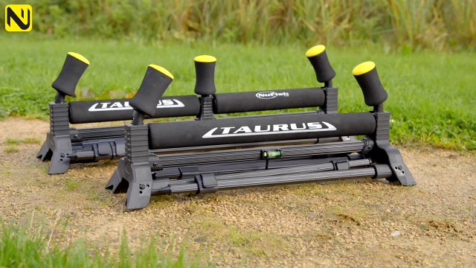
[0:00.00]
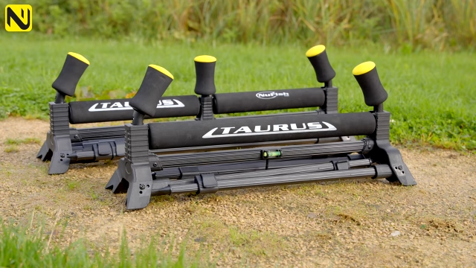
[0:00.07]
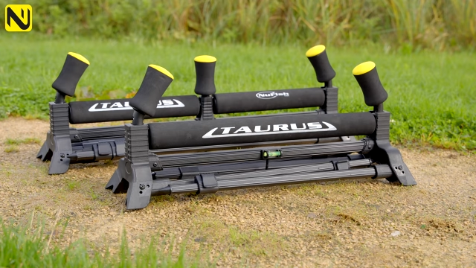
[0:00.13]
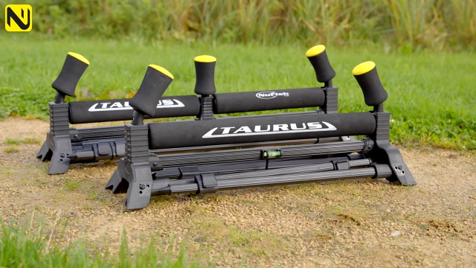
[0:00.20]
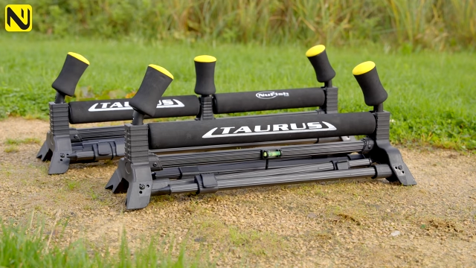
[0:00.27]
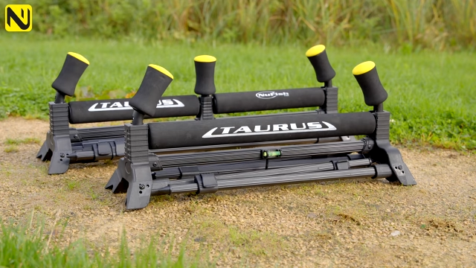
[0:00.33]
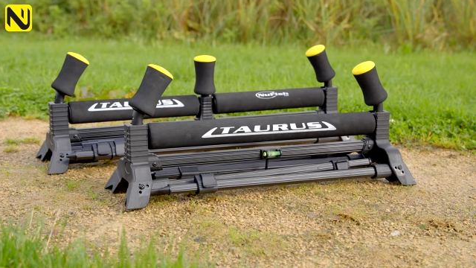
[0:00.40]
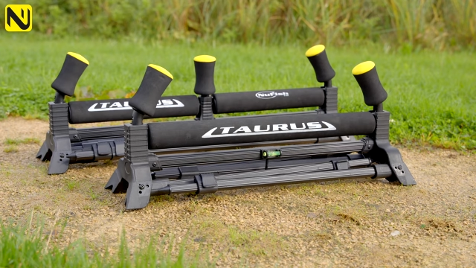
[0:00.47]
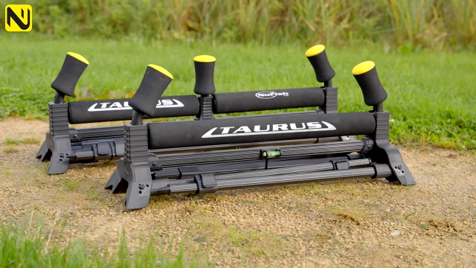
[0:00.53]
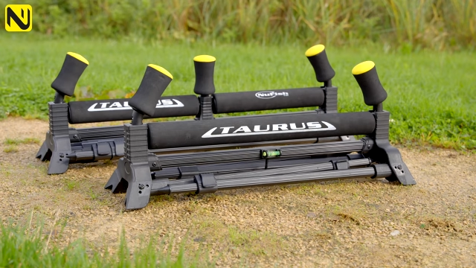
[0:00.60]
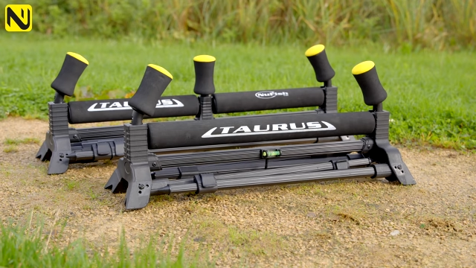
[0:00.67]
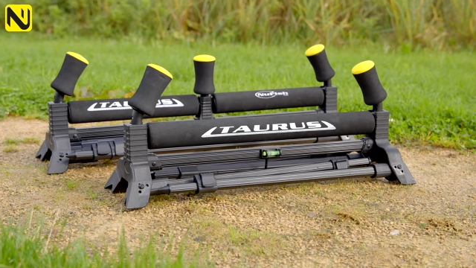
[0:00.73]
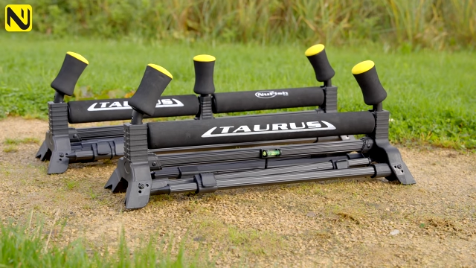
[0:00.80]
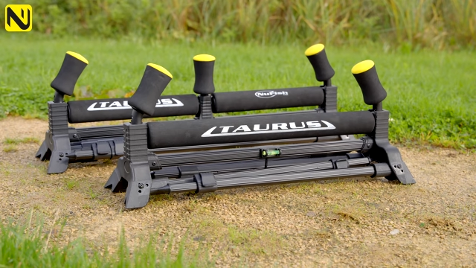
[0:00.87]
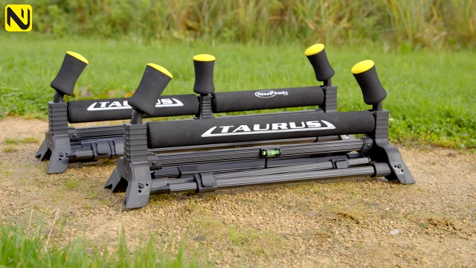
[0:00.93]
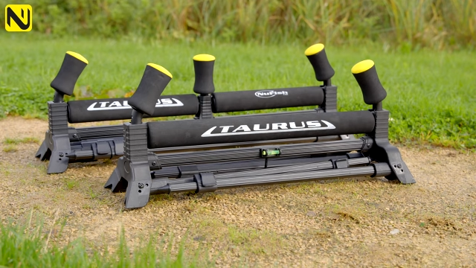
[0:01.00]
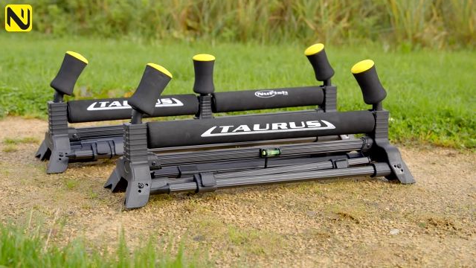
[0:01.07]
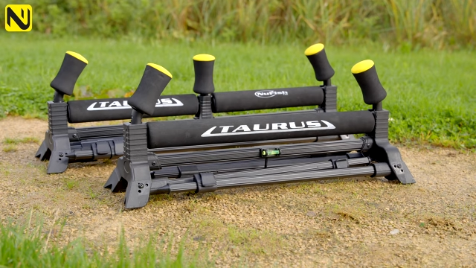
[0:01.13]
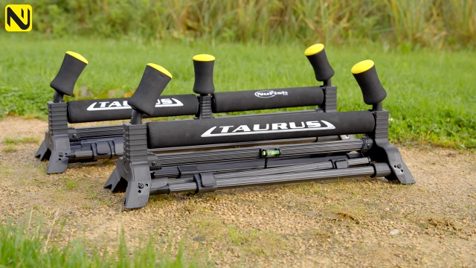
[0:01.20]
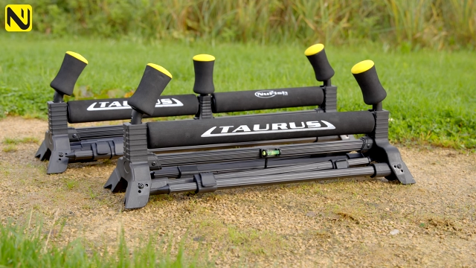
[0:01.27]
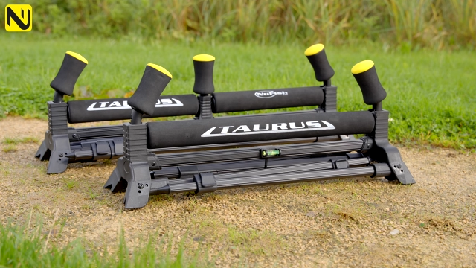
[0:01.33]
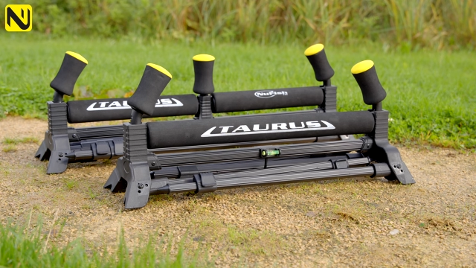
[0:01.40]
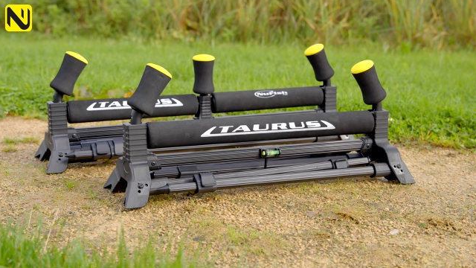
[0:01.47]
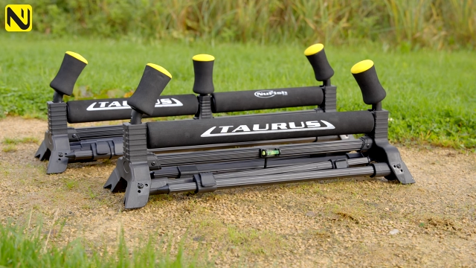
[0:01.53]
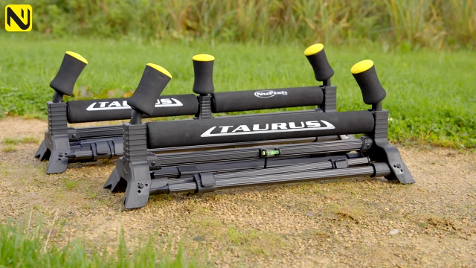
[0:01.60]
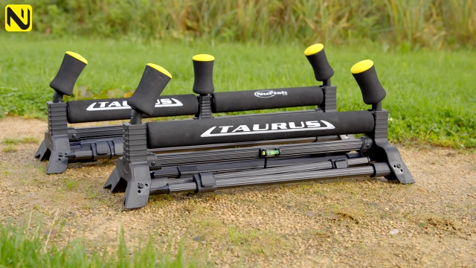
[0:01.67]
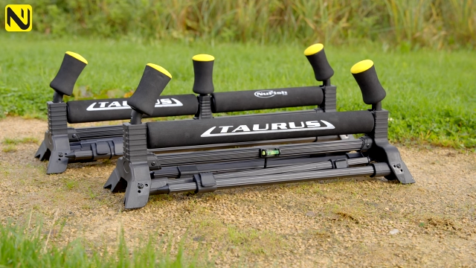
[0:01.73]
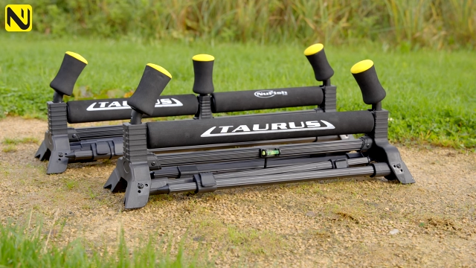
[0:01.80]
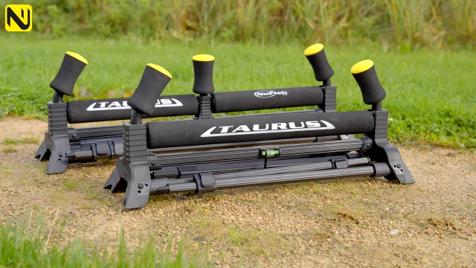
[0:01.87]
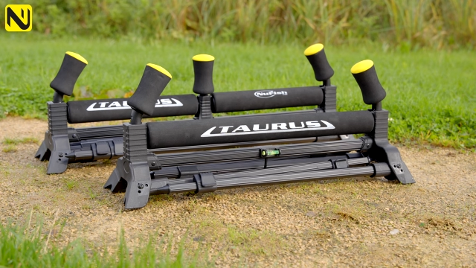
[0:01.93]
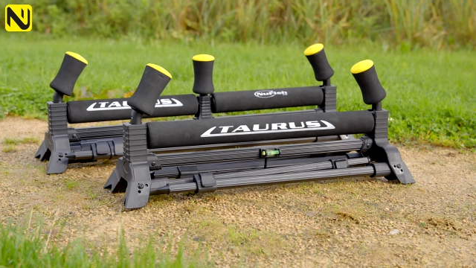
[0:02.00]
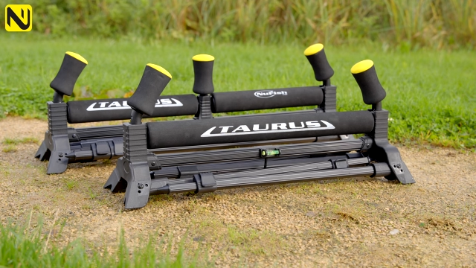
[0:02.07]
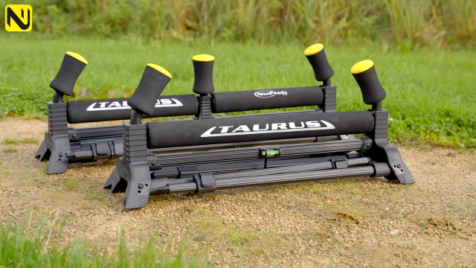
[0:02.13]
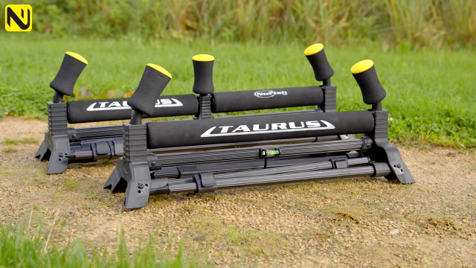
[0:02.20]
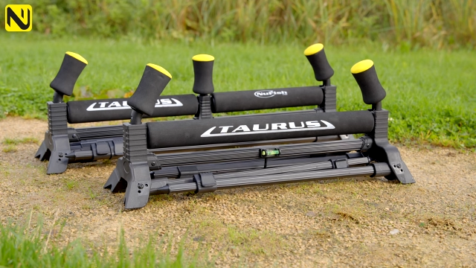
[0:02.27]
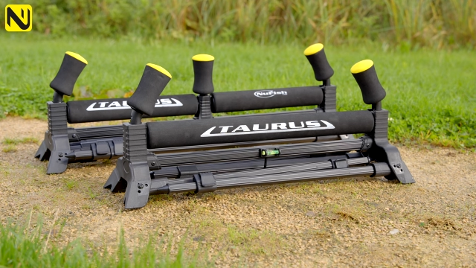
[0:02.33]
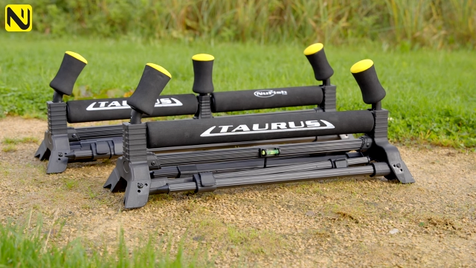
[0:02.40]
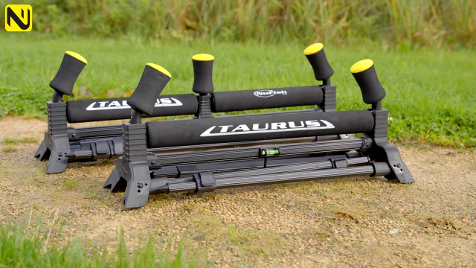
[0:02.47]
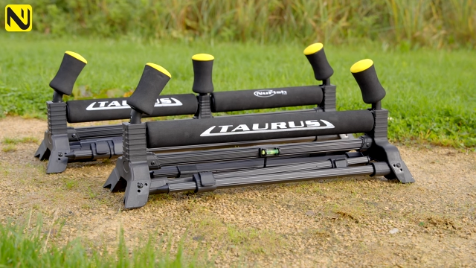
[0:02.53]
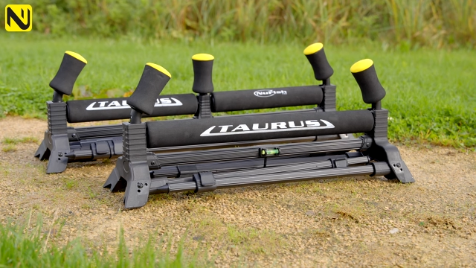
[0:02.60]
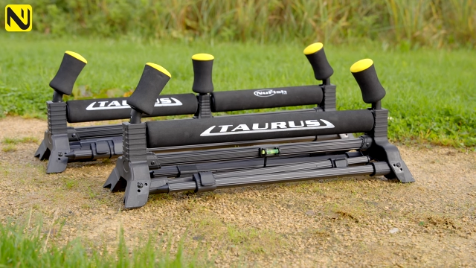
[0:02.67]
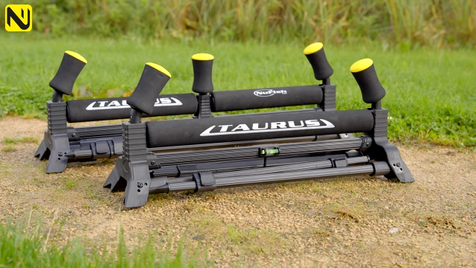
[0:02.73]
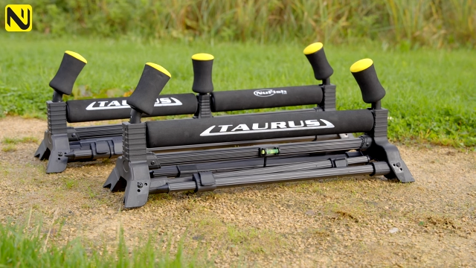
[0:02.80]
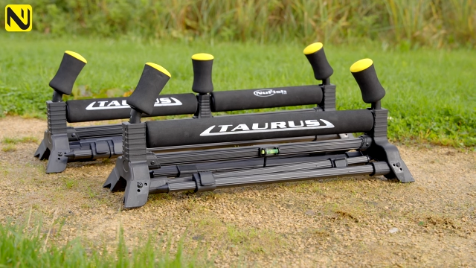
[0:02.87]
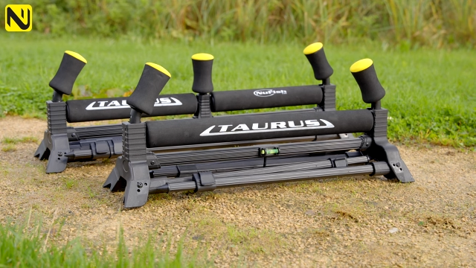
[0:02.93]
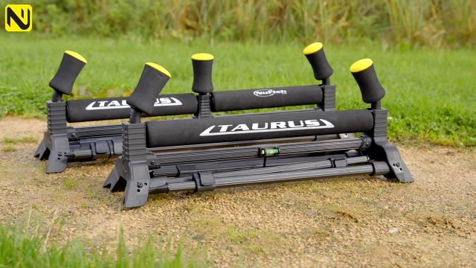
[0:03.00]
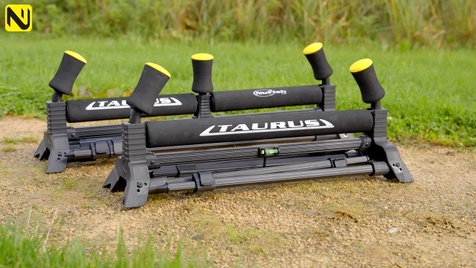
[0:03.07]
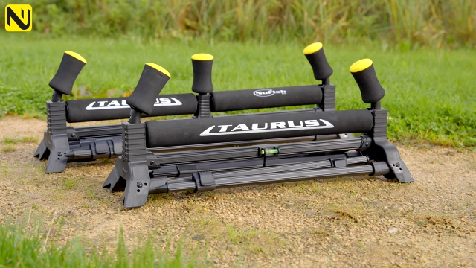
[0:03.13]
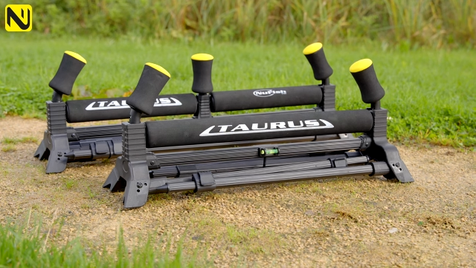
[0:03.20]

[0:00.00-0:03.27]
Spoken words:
[unreadable: no face in view]